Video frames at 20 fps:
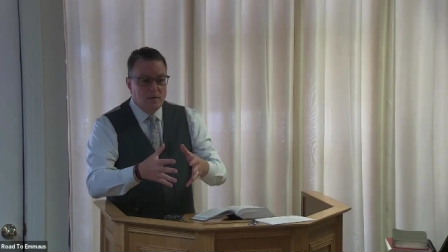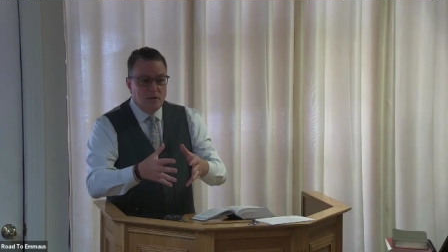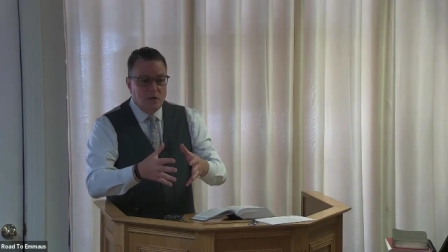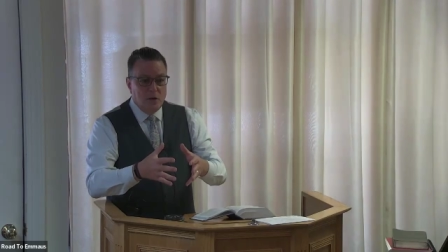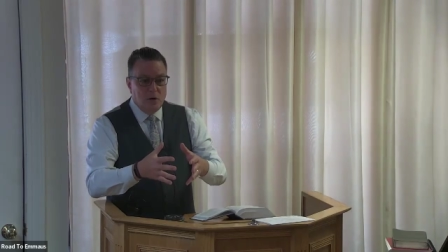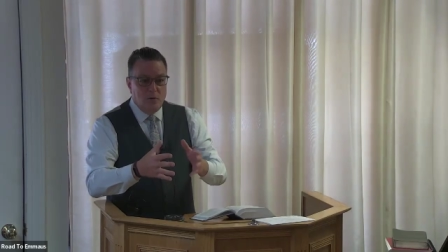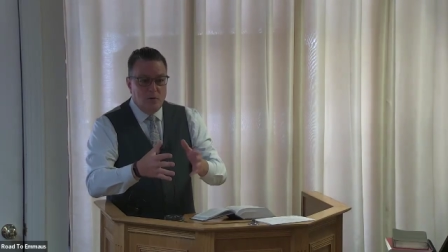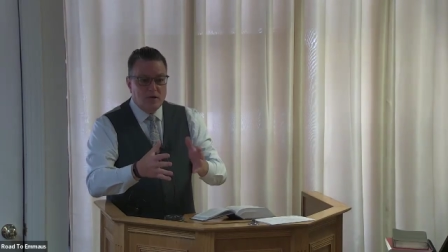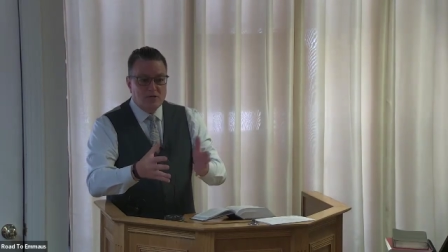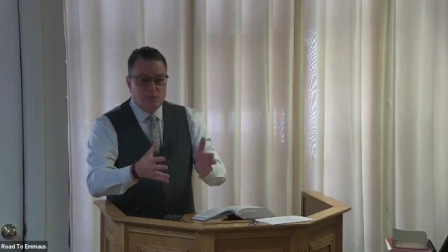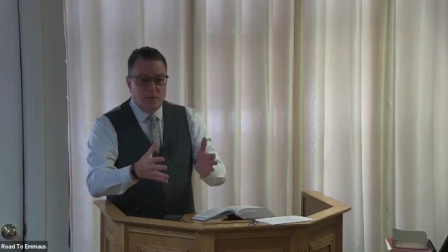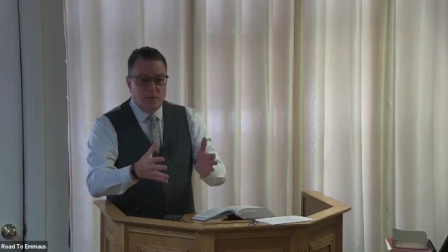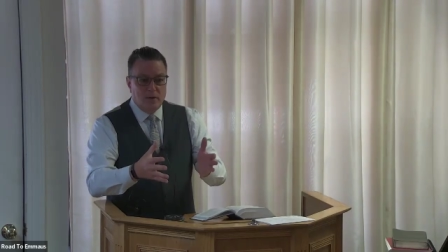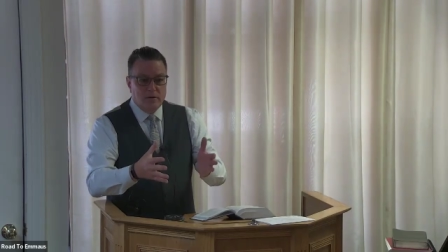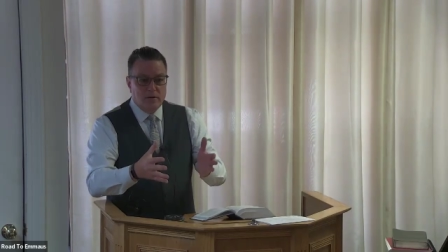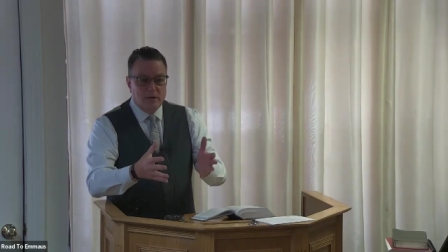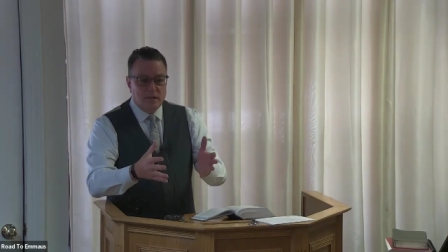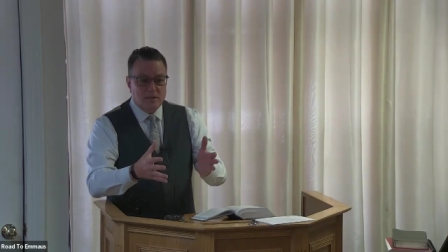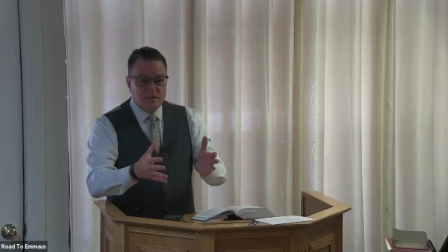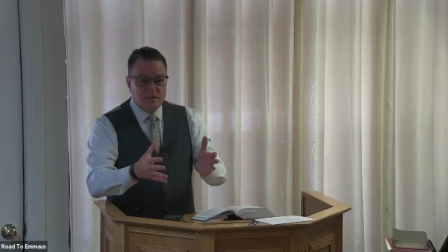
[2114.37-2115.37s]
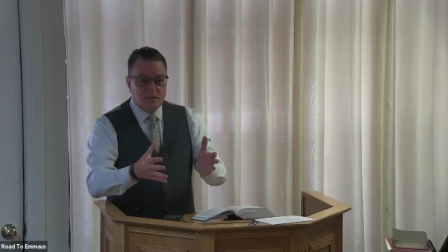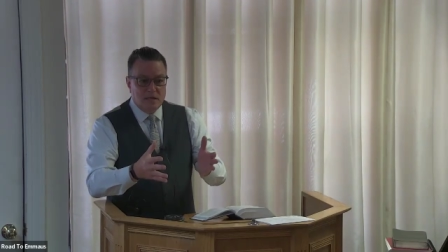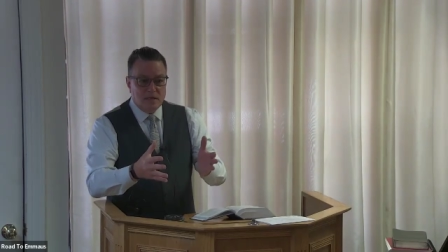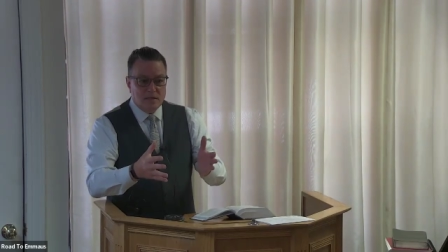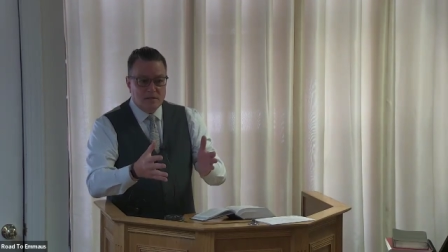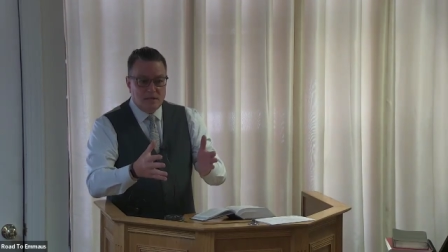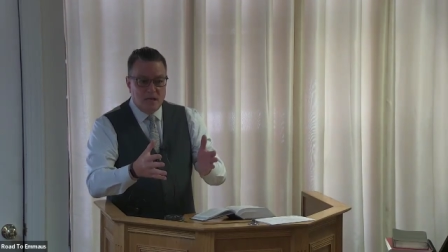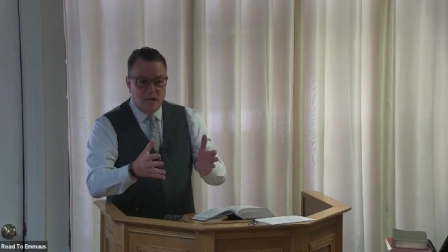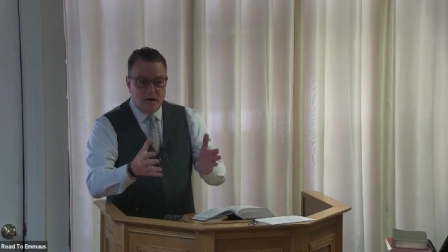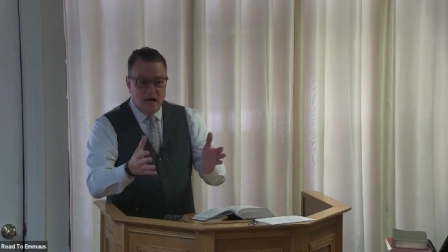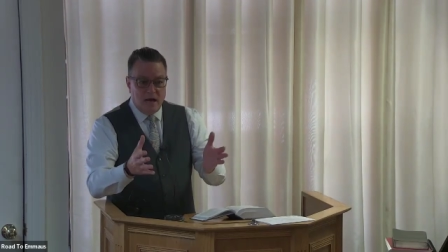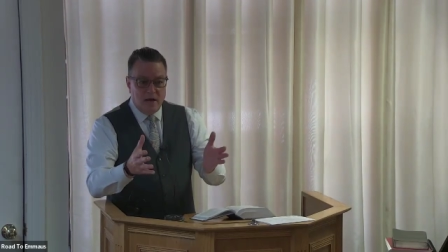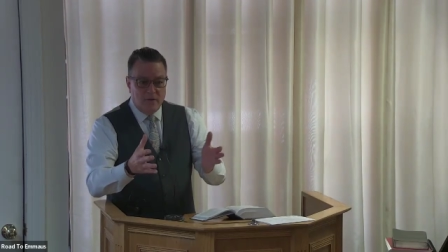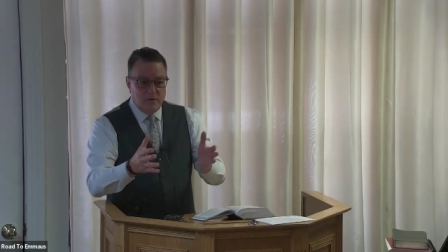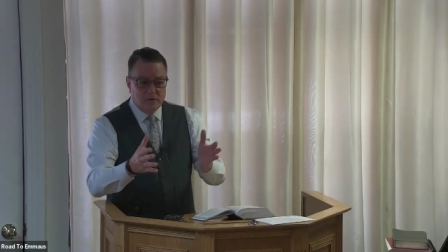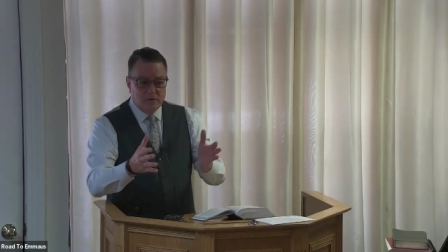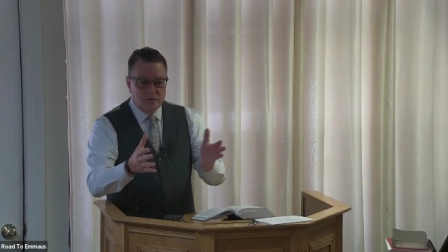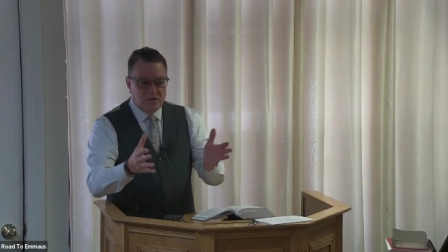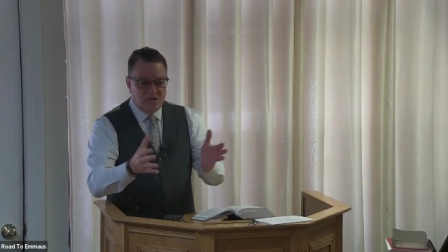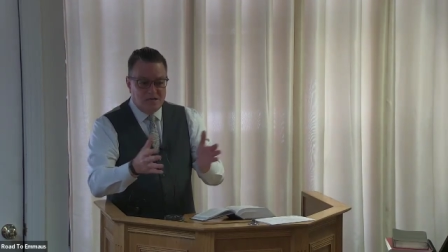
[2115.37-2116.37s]
you experience things that
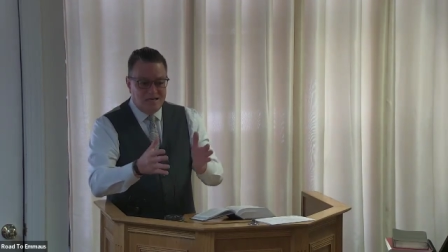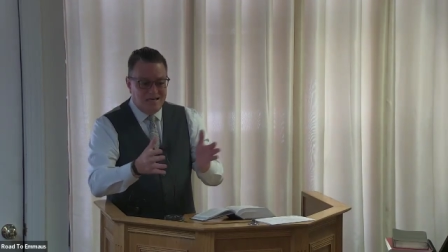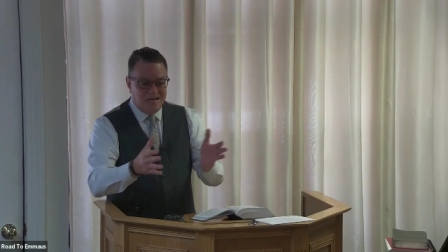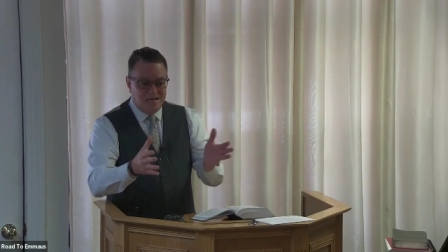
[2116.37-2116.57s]
others